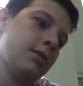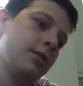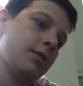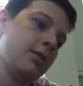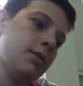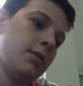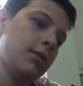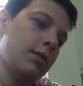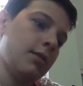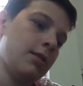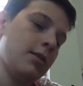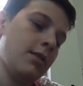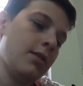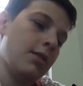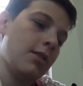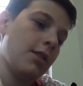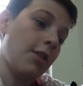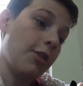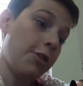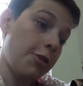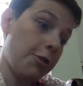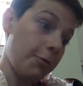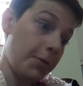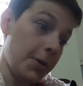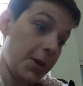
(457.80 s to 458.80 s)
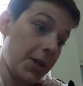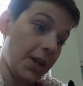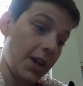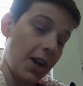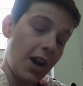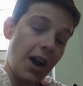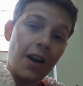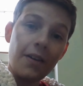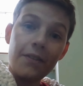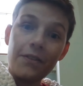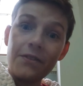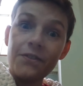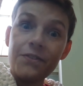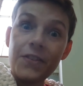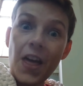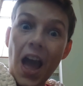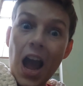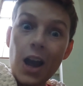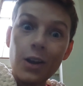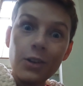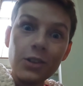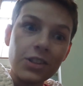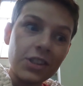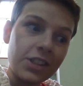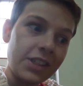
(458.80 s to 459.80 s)
a half thousand years ago. Three and a half
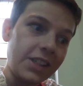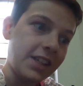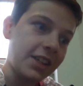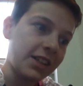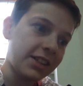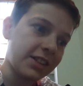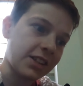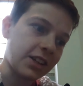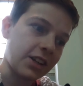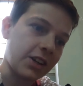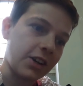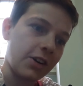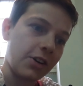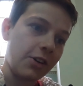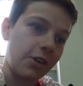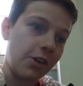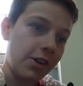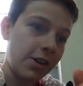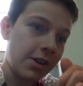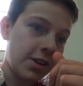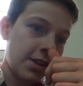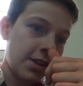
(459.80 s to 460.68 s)
thousand years ago.